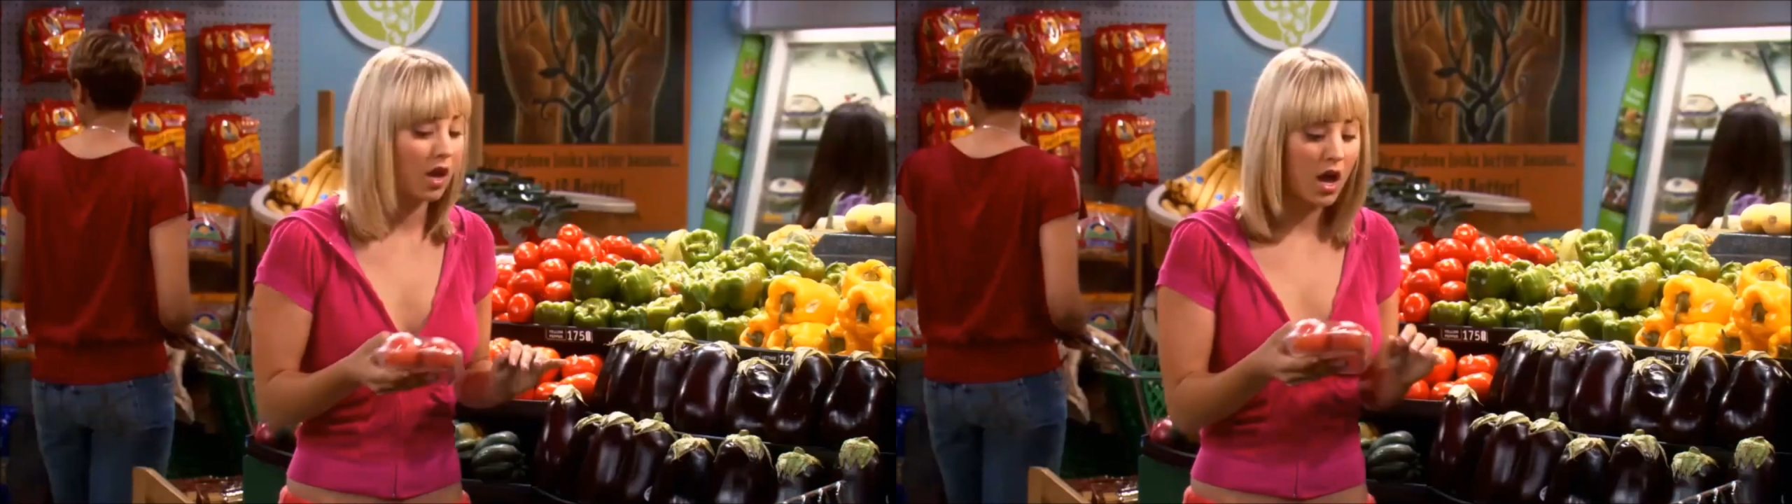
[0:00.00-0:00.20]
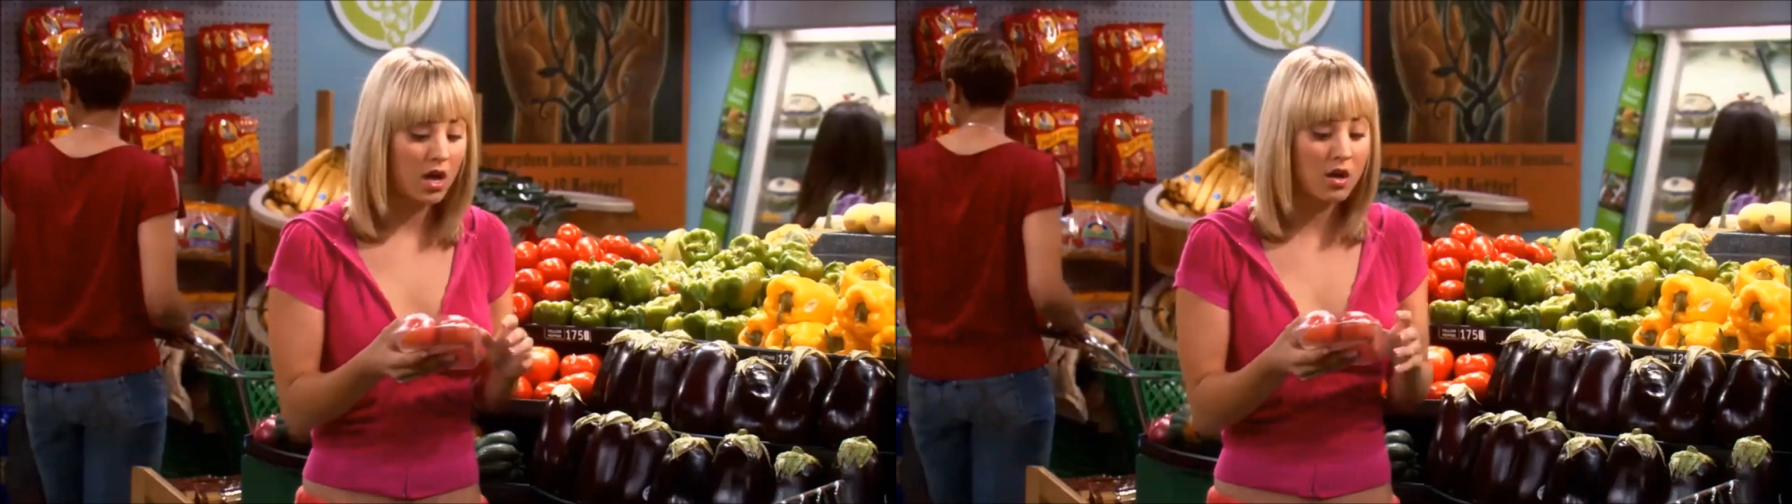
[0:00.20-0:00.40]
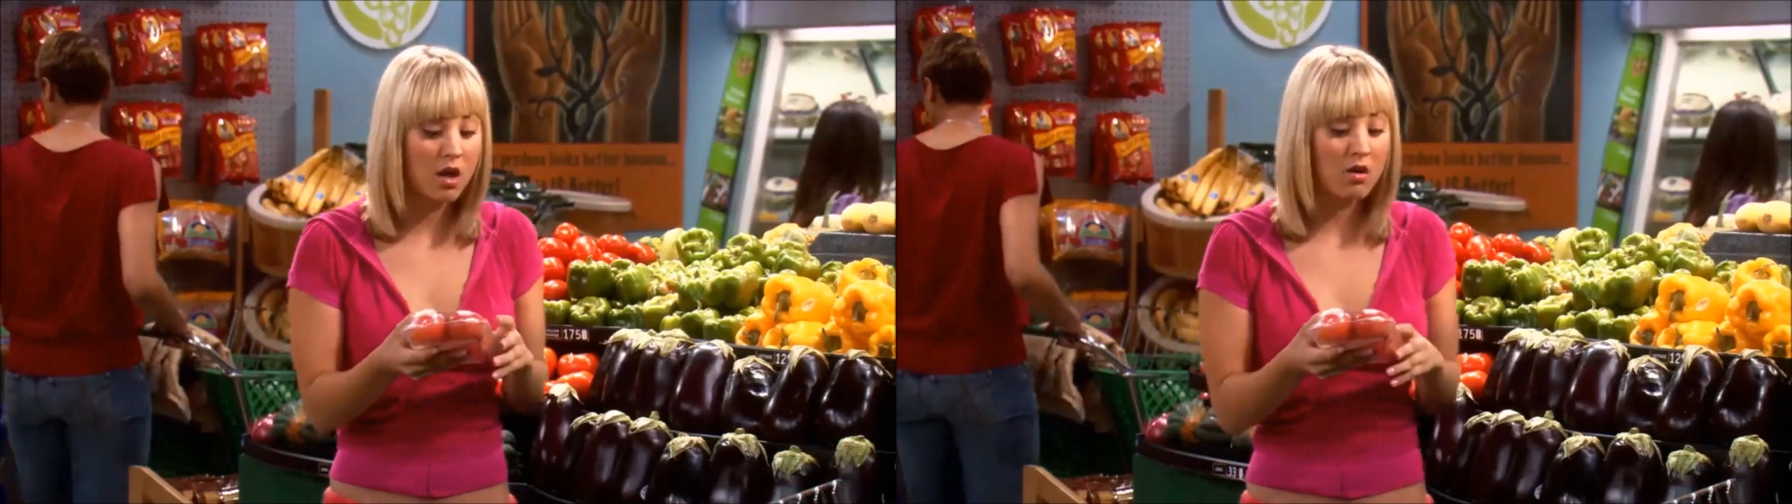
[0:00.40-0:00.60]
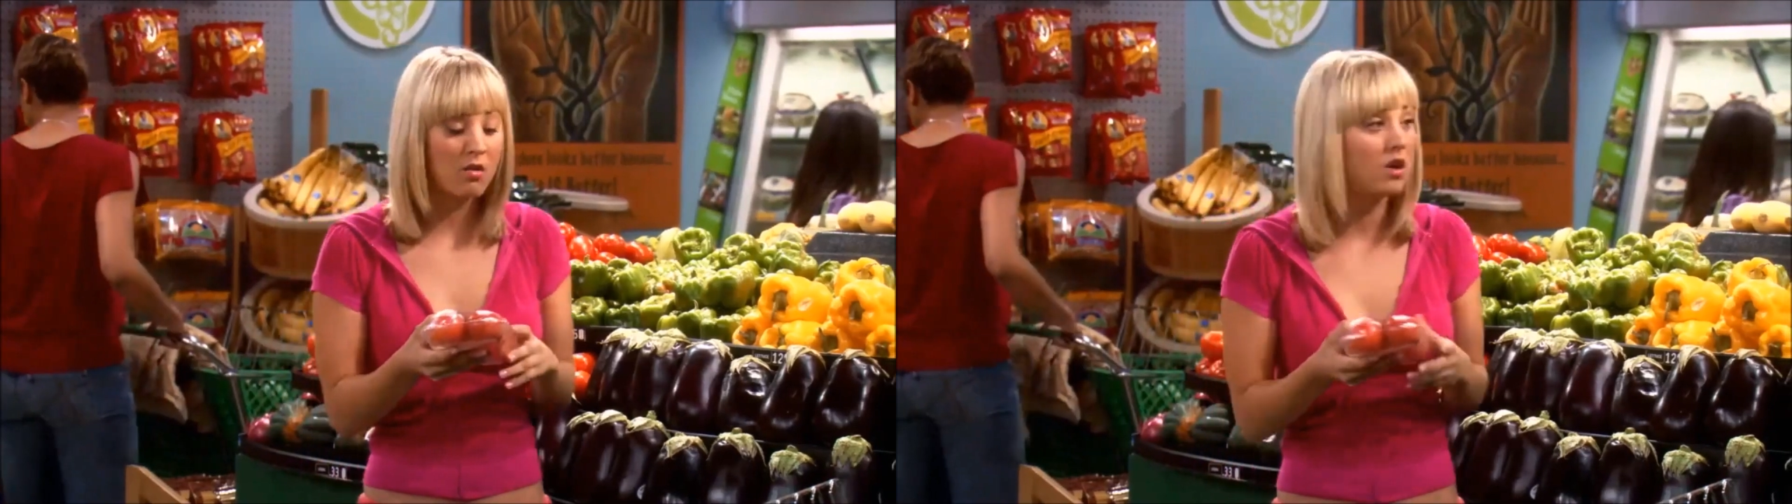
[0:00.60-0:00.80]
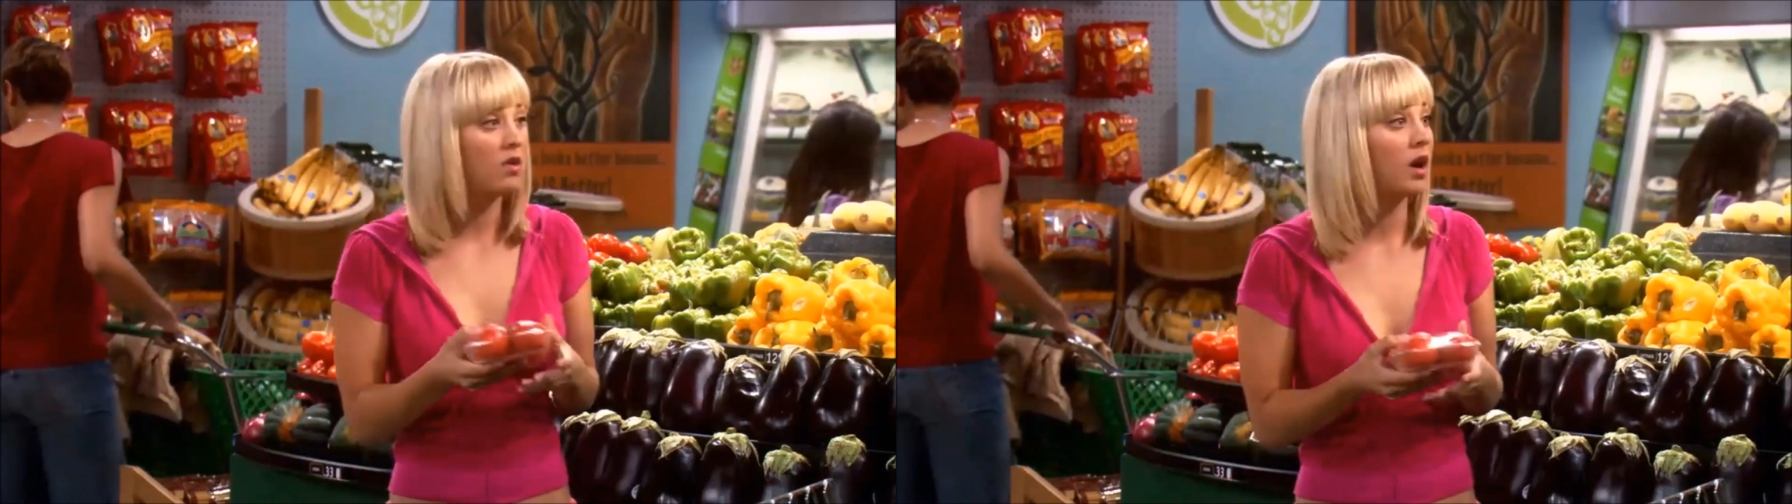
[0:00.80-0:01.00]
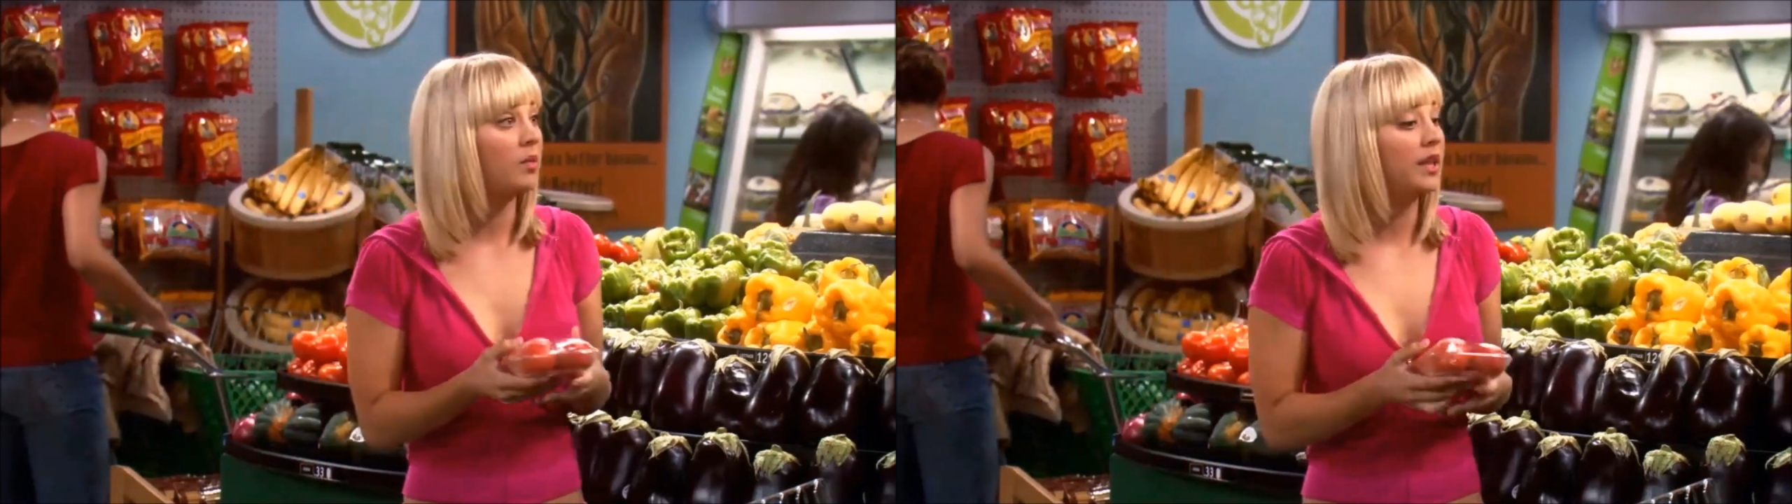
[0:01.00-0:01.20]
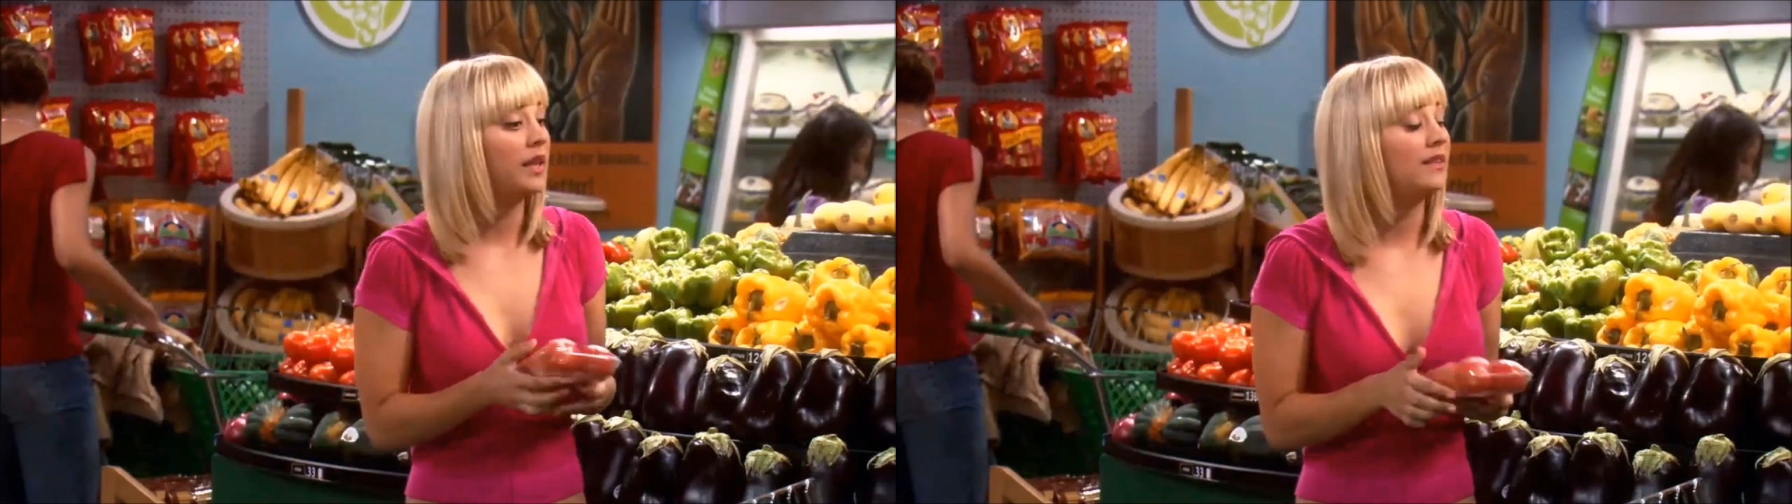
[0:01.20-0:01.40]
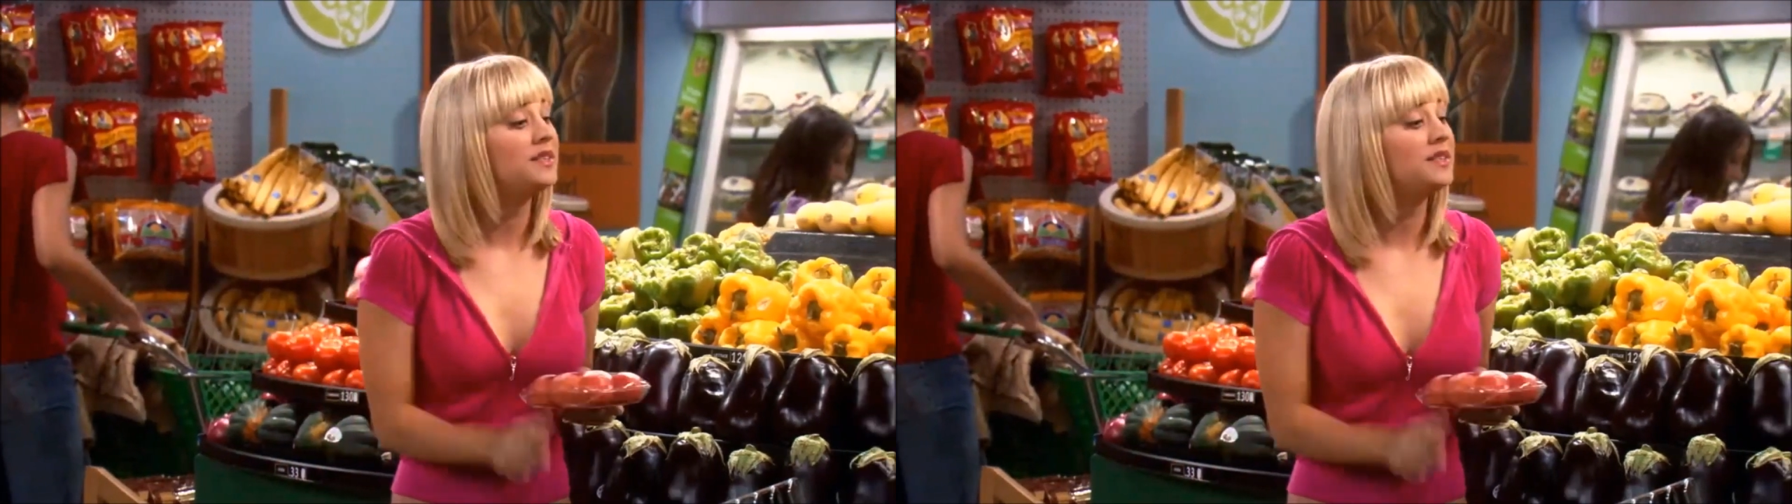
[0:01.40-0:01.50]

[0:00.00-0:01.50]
Uh, no, no, not really.